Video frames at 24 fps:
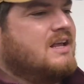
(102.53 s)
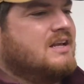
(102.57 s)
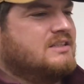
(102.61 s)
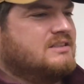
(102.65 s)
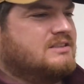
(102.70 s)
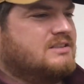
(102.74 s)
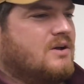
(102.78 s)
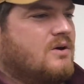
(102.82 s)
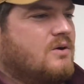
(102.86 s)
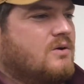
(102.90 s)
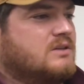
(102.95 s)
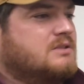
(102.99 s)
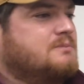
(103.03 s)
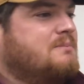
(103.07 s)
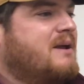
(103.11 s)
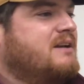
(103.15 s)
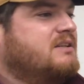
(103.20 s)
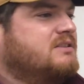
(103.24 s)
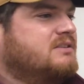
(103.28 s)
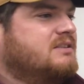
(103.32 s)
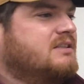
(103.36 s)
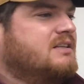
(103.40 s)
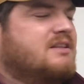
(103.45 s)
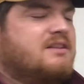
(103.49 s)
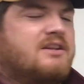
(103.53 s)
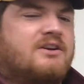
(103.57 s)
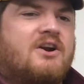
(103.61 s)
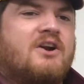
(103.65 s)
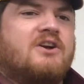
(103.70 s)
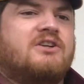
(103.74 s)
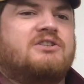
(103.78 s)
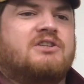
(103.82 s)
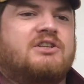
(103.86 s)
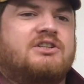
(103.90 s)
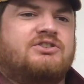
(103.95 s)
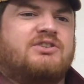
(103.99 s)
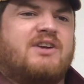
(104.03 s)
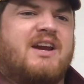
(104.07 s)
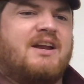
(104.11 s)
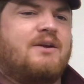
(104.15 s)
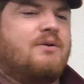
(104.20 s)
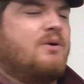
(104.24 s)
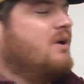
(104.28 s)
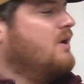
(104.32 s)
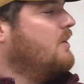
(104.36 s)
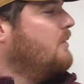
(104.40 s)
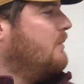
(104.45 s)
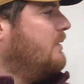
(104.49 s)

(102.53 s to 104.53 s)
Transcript: So especially in the nursery trade,